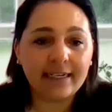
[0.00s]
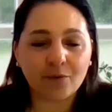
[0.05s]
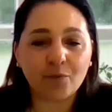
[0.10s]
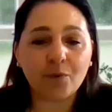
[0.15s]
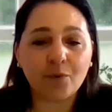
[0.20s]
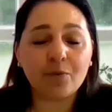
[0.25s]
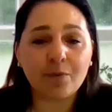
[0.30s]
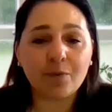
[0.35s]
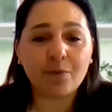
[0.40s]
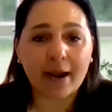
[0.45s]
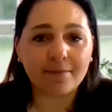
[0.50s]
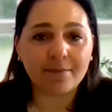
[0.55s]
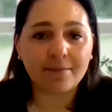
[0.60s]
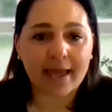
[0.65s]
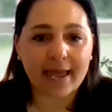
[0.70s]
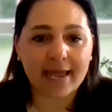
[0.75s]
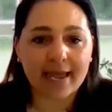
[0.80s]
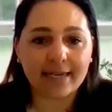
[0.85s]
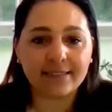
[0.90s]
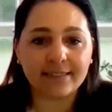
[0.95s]
We
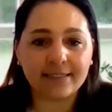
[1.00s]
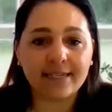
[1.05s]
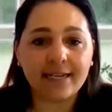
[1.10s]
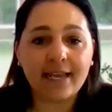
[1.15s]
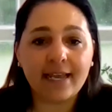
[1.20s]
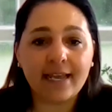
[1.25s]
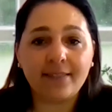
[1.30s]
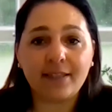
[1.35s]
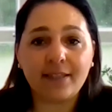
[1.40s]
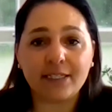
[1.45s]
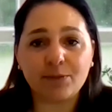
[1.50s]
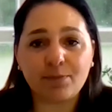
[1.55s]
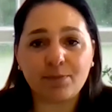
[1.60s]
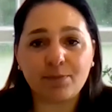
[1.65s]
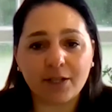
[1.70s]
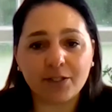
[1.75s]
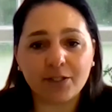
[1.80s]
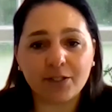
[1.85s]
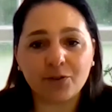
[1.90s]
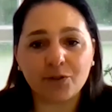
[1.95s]
recommend that
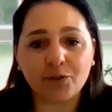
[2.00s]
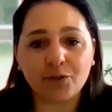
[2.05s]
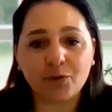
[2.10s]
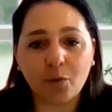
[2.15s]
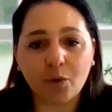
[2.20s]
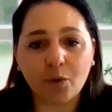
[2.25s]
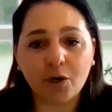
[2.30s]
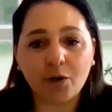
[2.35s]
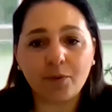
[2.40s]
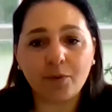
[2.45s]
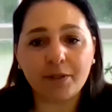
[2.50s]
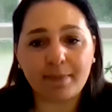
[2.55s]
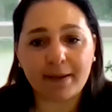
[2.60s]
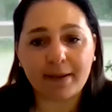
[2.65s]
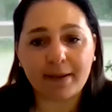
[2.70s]
sponsors work with